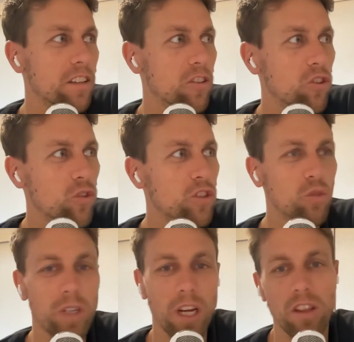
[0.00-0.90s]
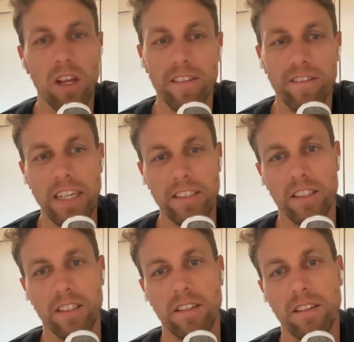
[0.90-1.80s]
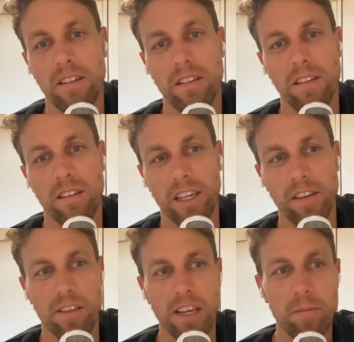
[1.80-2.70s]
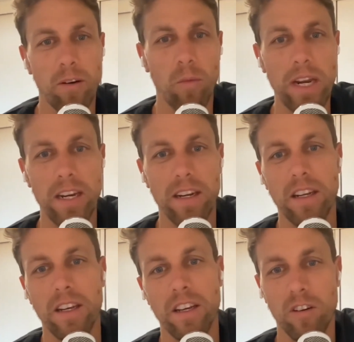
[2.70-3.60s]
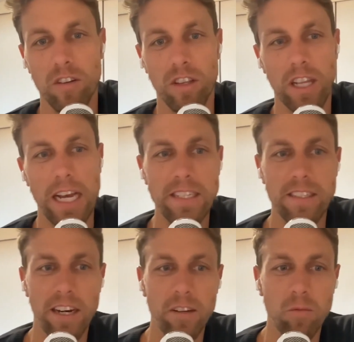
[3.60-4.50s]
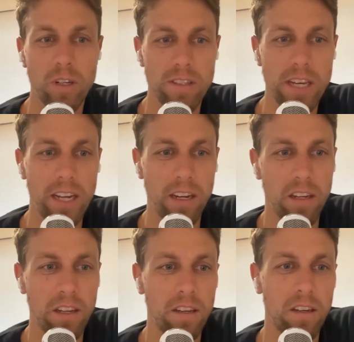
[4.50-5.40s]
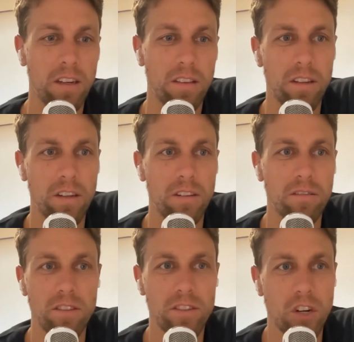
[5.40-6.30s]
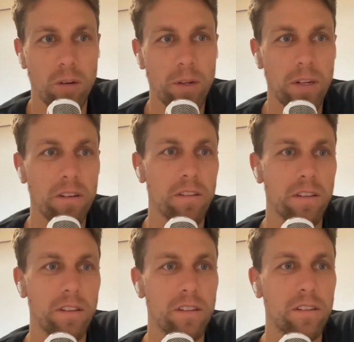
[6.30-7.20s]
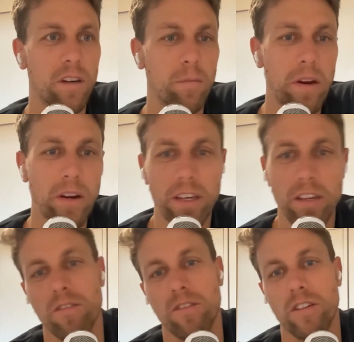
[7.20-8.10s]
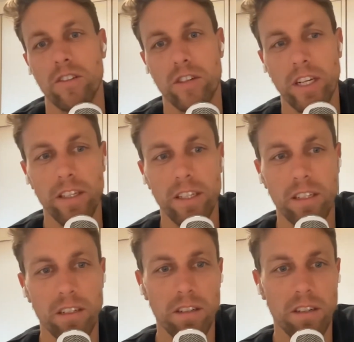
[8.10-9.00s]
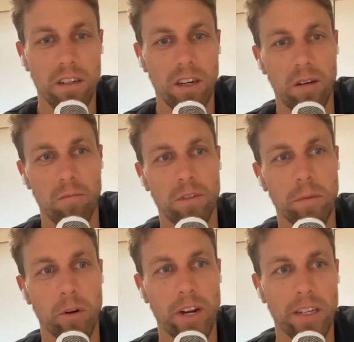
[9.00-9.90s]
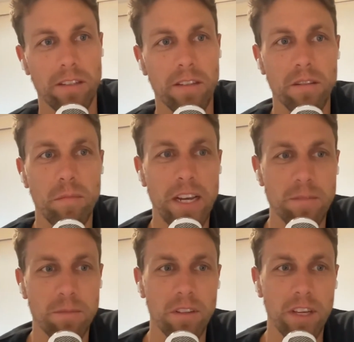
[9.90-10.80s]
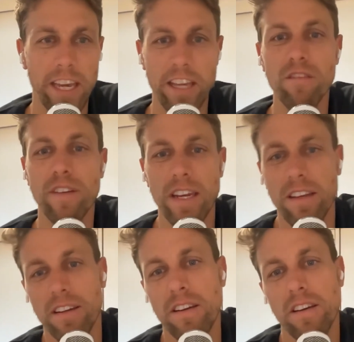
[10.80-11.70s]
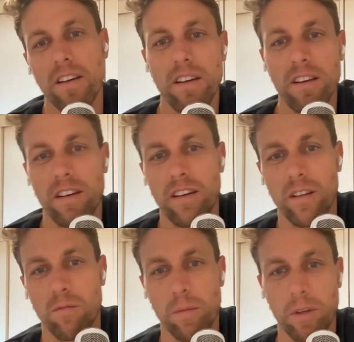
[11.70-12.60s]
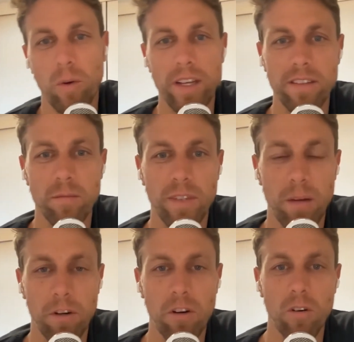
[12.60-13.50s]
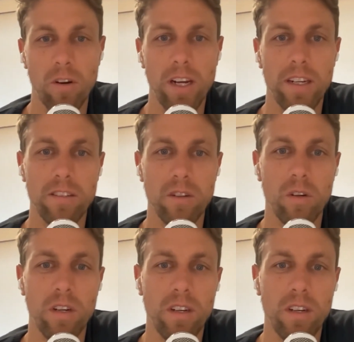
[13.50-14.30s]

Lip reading: you can do it a lot faster. Like if you think about when the last time was that the German or the American or the Australian democratic system has been like innovated, probably quite some time ago, right? And so